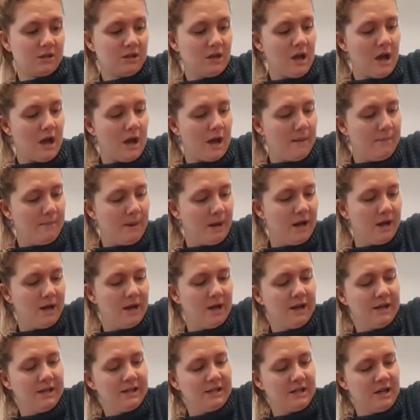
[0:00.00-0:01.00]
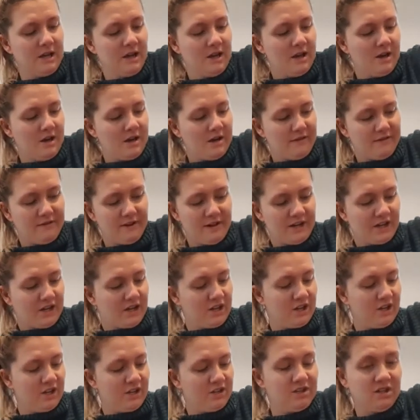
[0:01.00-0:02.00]
perlite. I find it
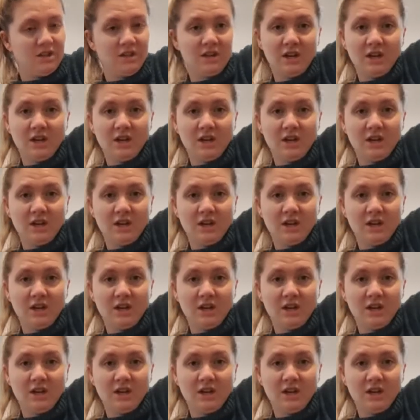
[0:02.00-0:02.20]
good.